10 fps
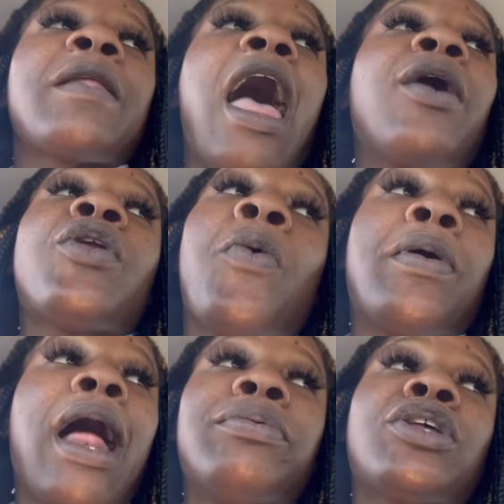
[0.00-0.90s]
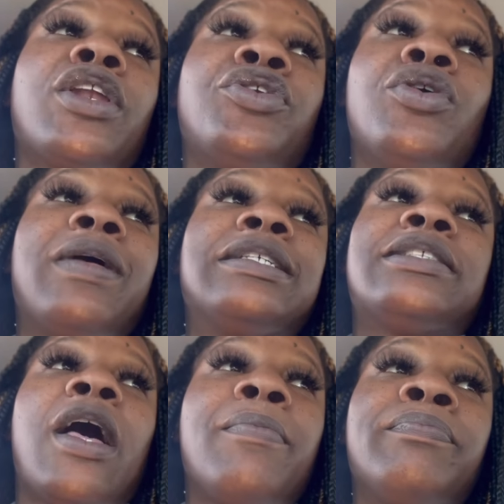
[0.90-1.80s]
I don't know what I was going to do, but at
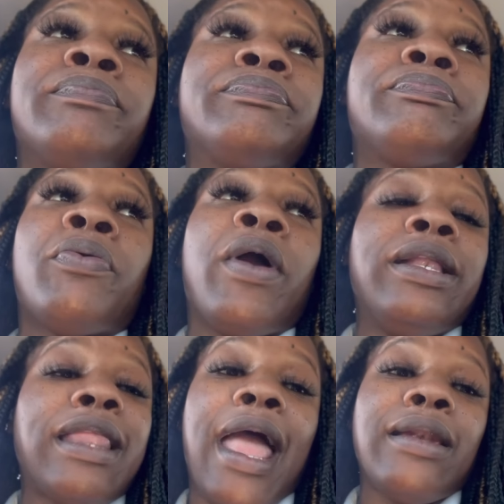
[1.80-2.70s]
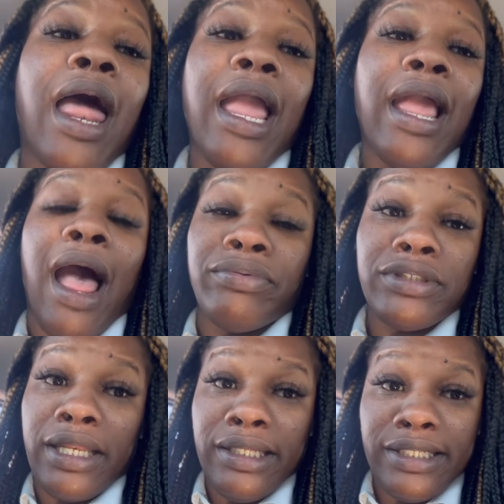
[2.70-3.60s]
some point that night, I was
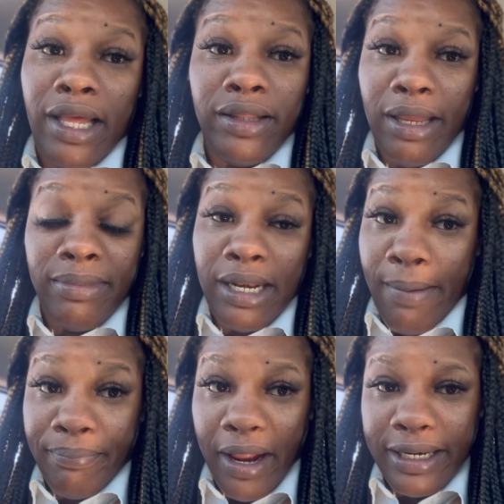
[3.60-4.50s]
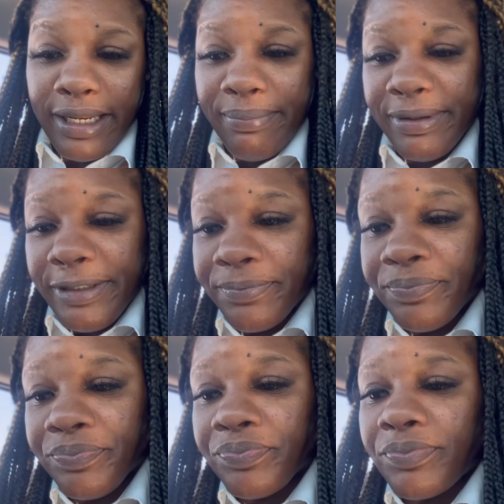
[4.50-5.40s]
going to tell him that I'm pregnant, but
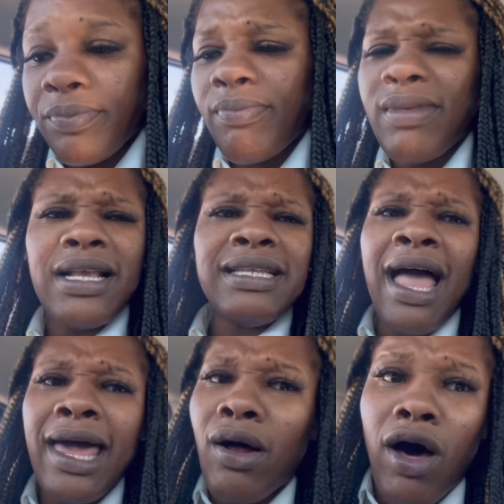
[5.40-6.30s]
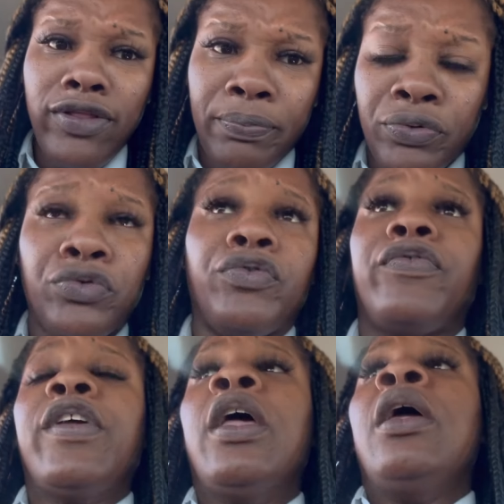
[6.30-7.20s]
because I had all the proof
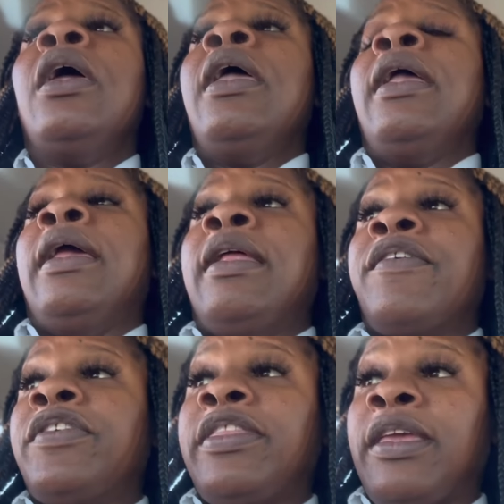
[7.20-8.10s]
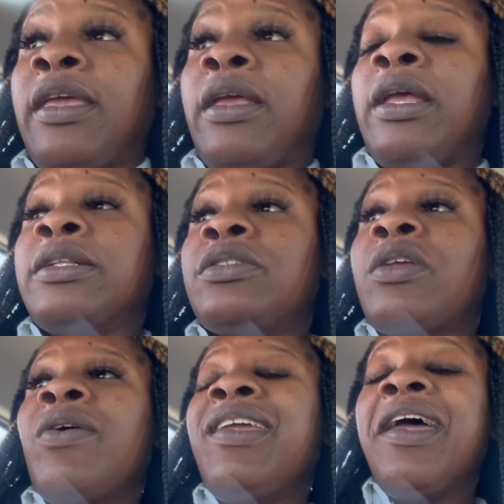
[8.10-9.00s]
and everything. And
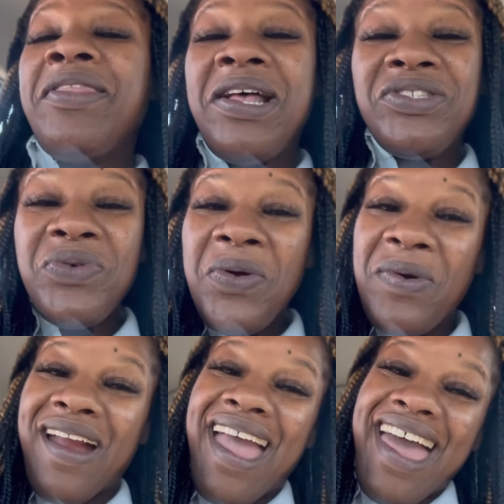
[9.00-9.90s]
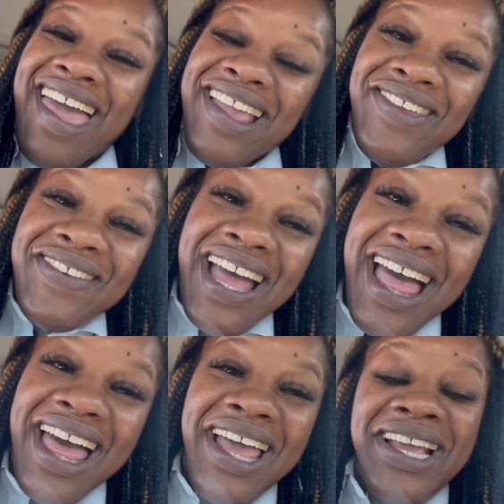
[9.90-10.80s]
so, yeah, that's where we're at, you
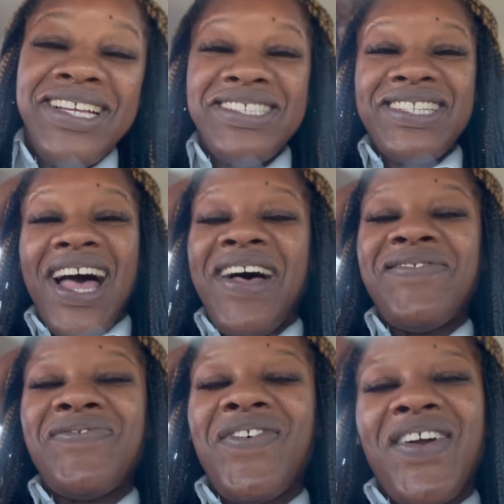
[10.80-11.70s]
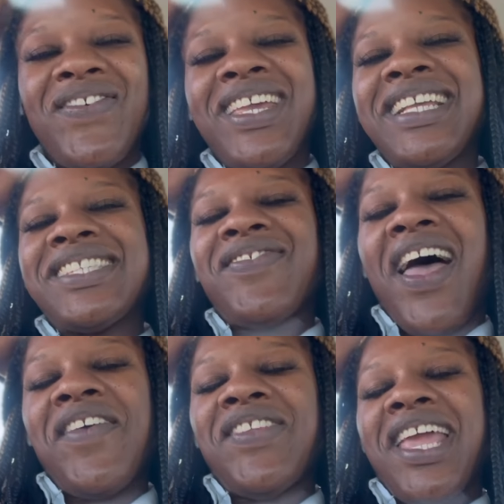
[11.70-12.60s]
guys. I'm 4 weeks,
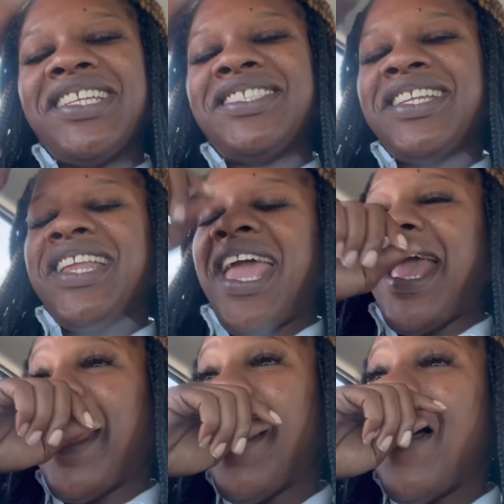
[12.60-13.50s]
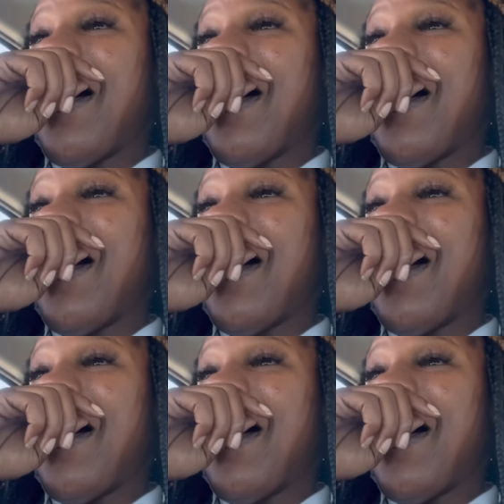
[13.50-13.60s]
5 days today.